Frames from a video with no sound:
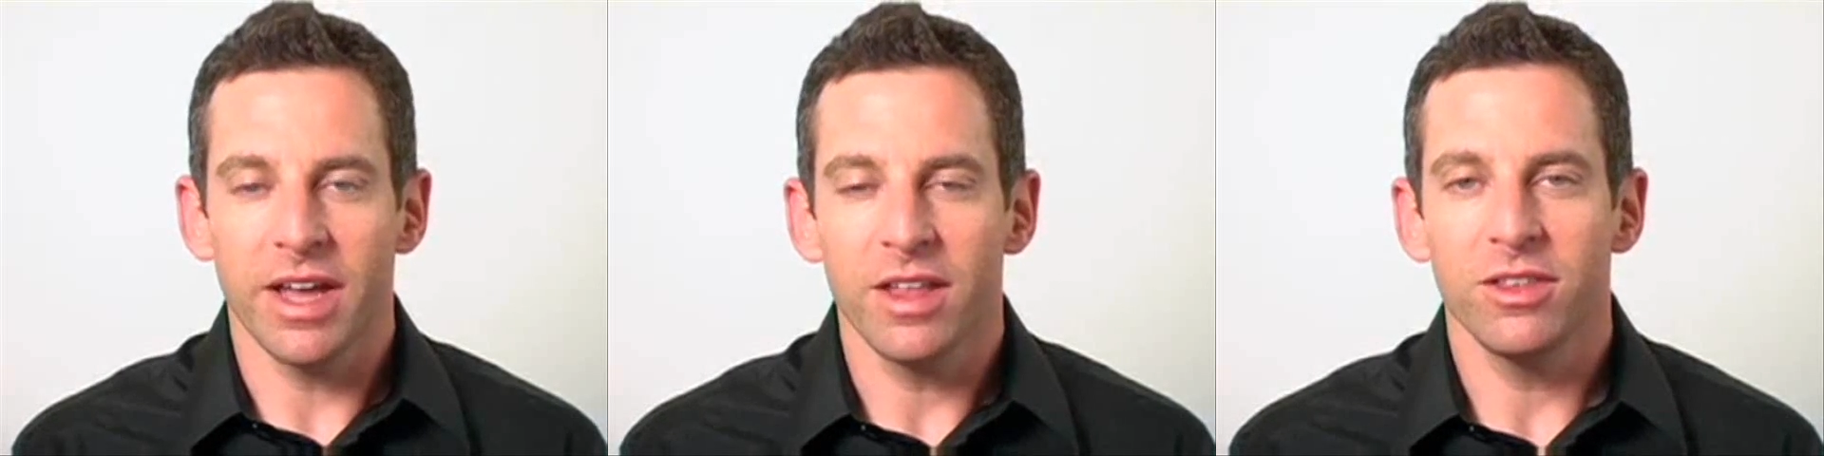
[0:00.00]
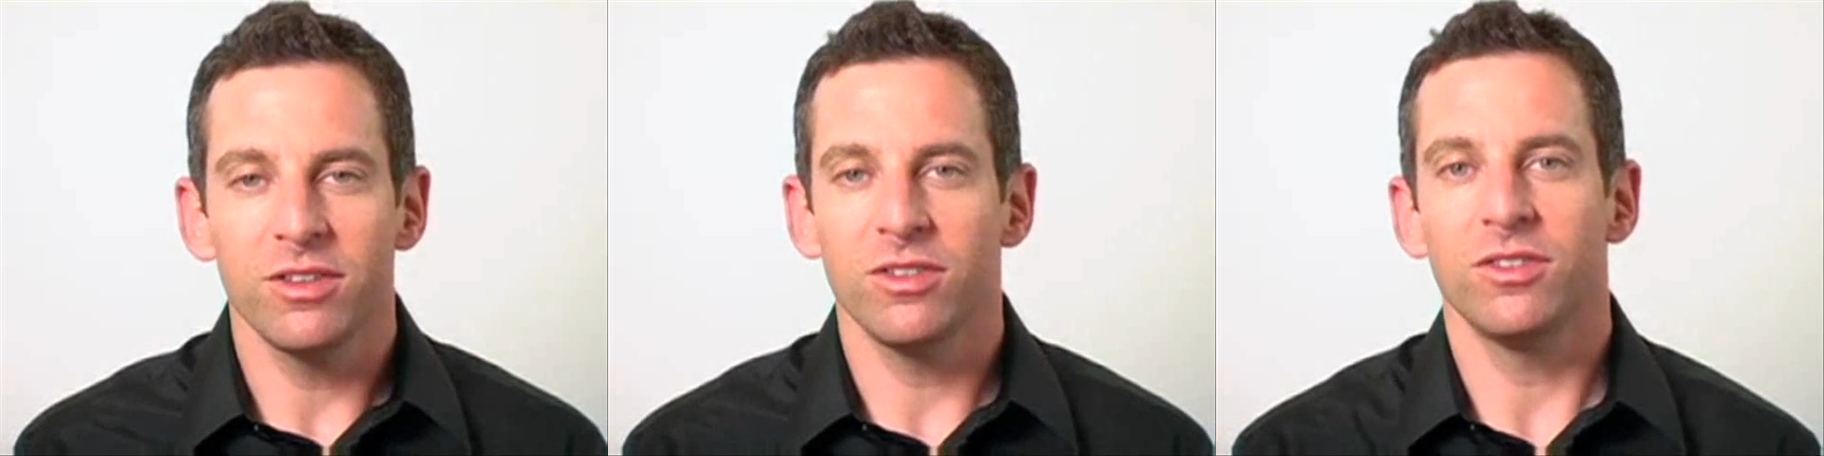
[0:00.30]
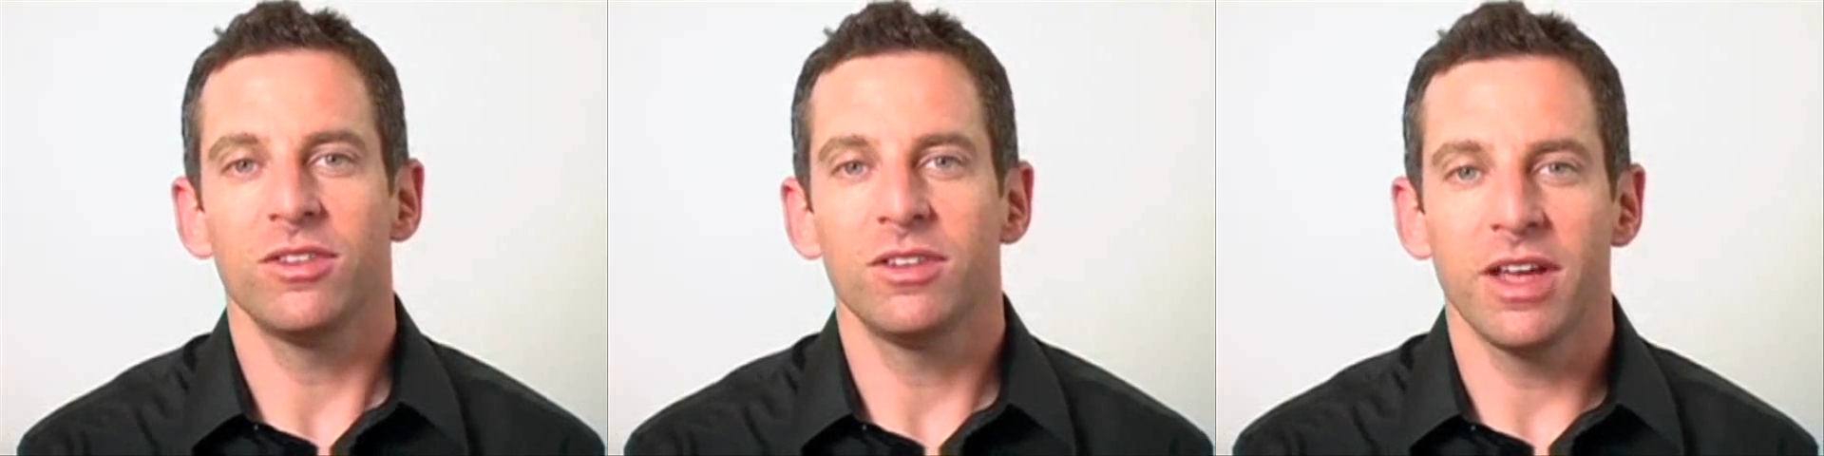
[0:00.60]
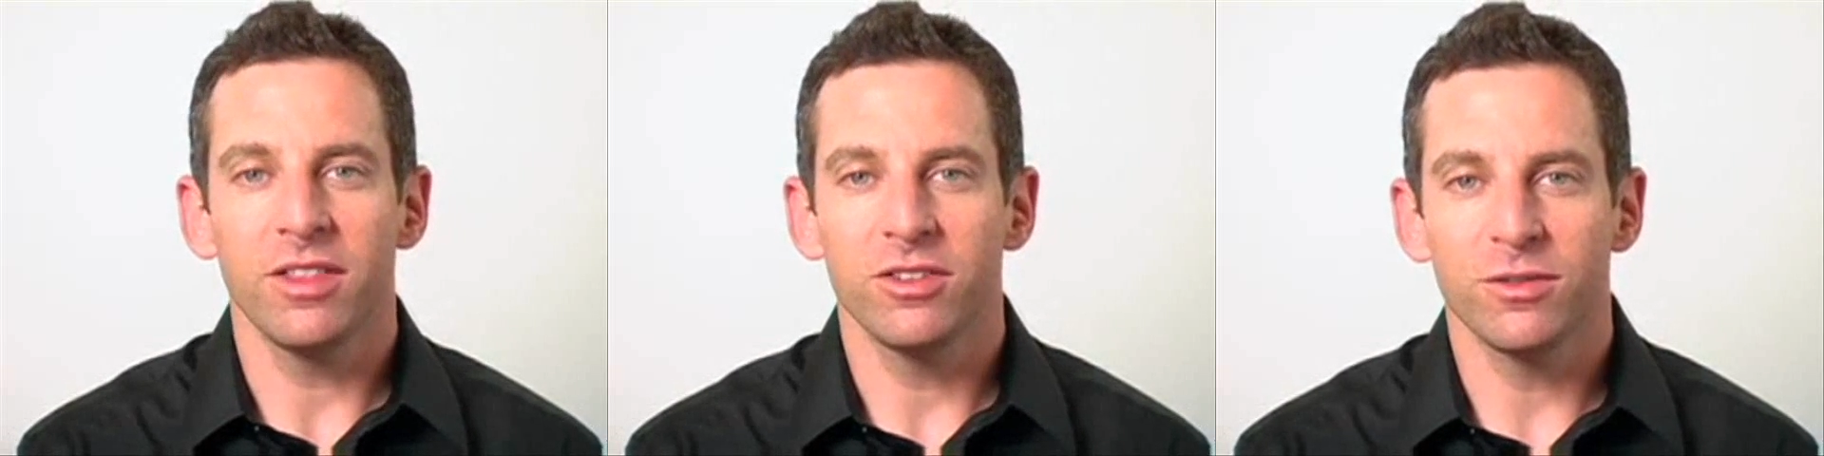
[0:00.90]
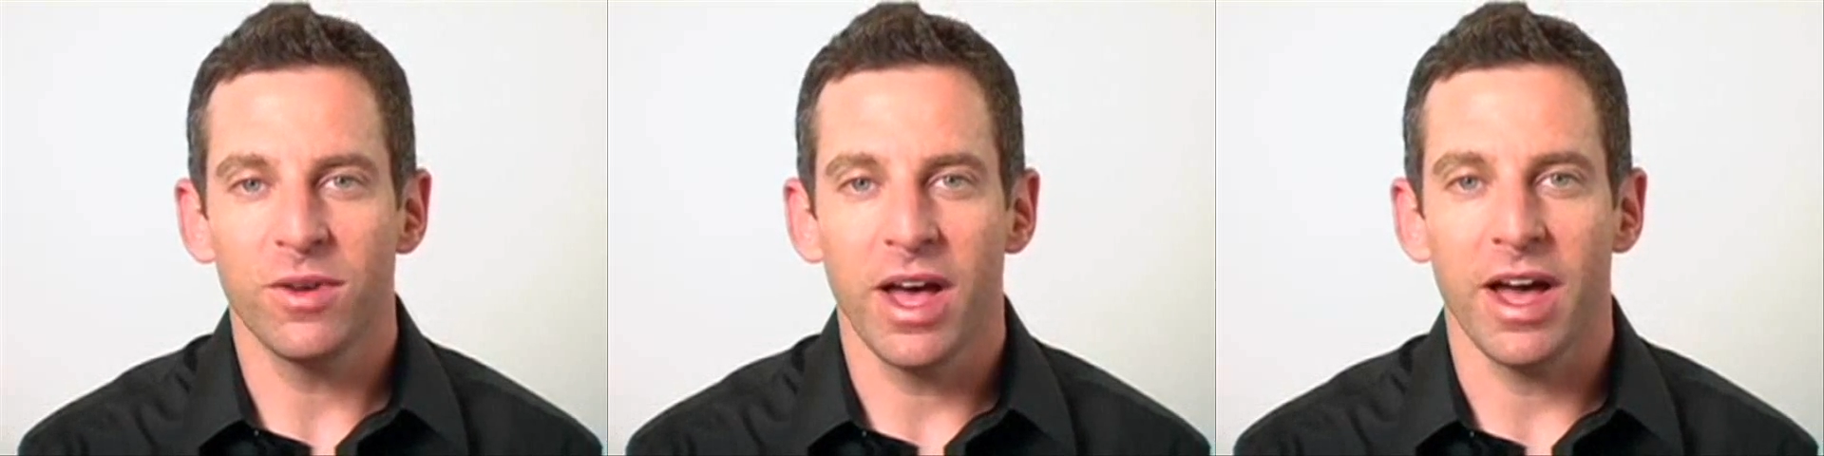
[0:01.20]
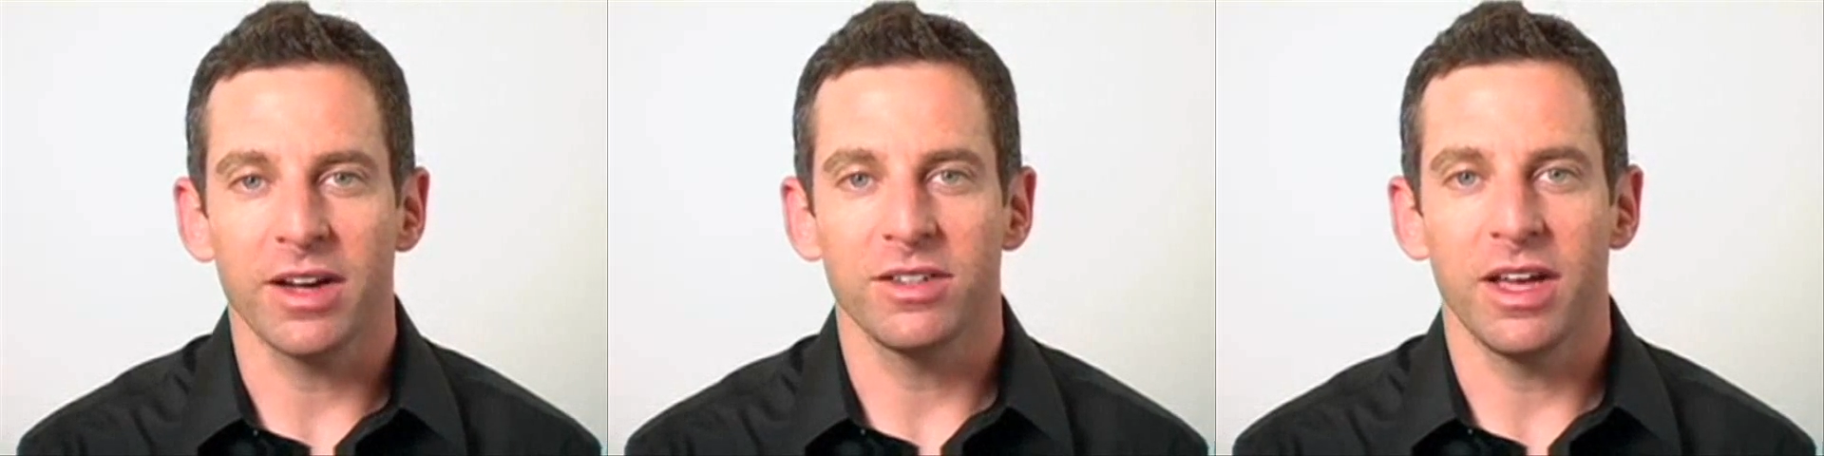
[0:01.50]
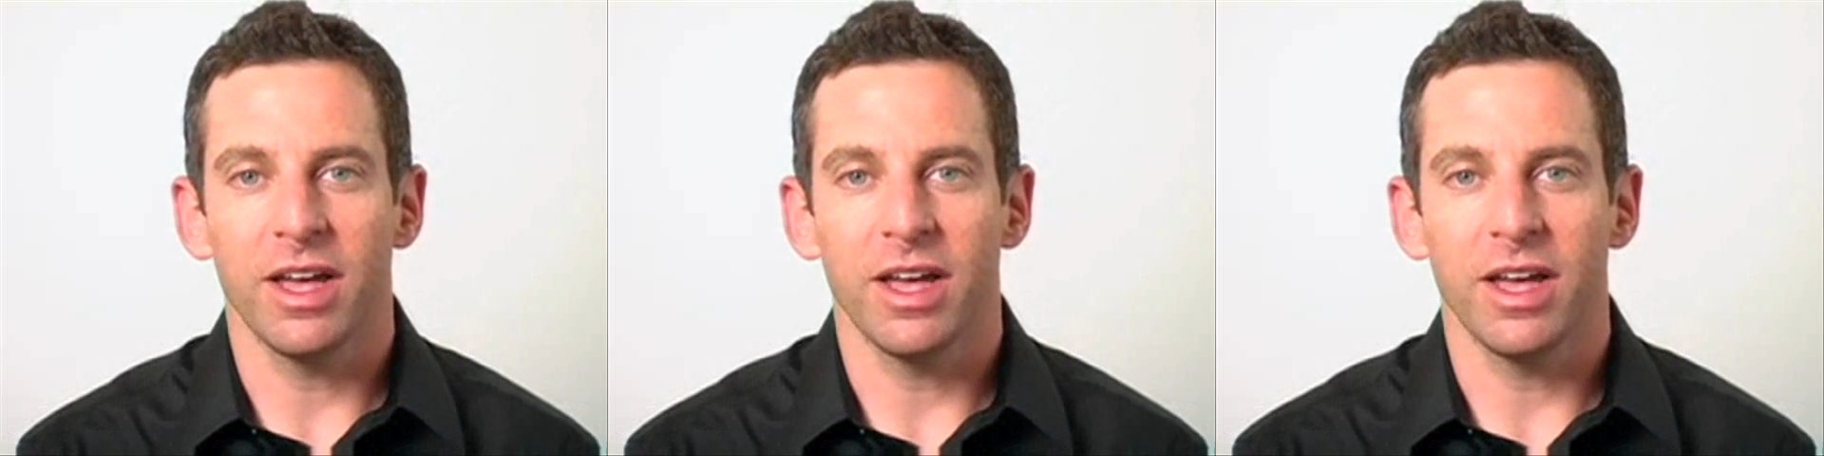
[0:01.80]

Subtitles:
death is a fact,